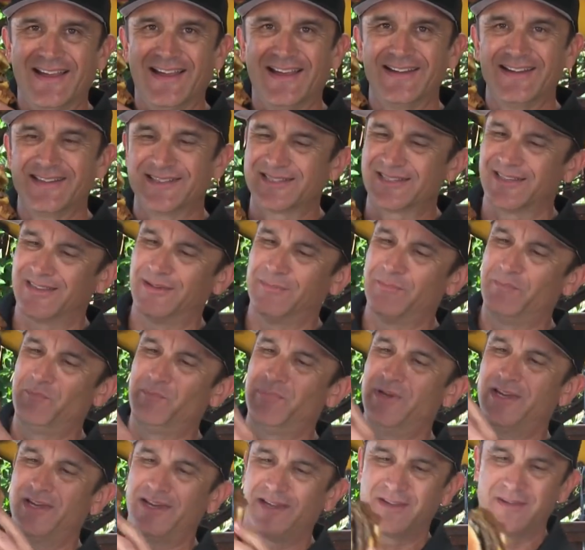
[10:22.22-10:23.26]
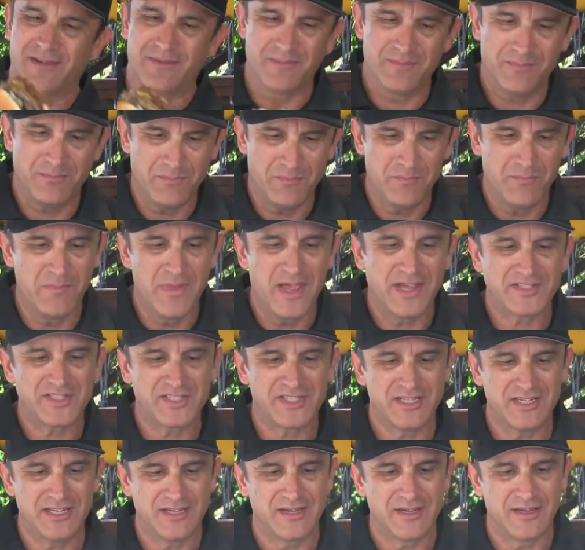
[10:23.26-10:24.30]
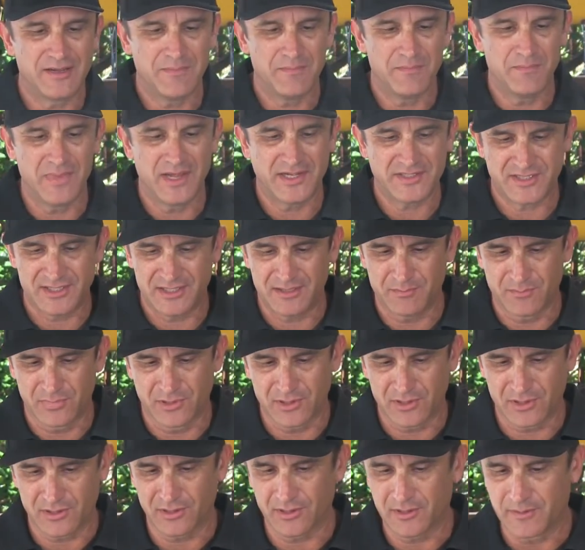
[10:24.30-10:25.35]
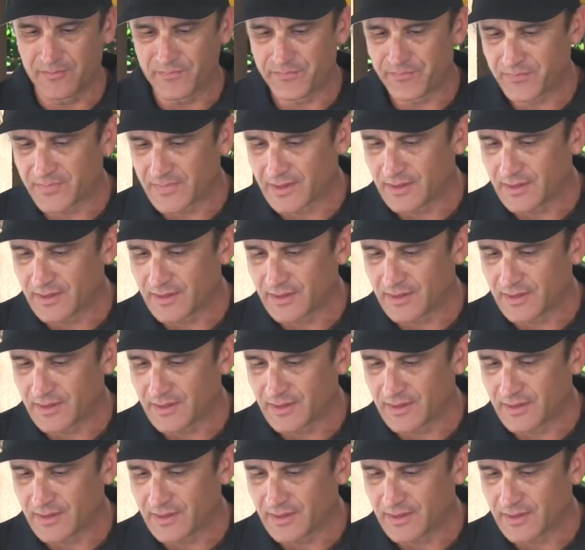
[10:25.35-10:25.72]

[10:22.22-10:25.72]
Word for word: That is a big, messy, messy burger.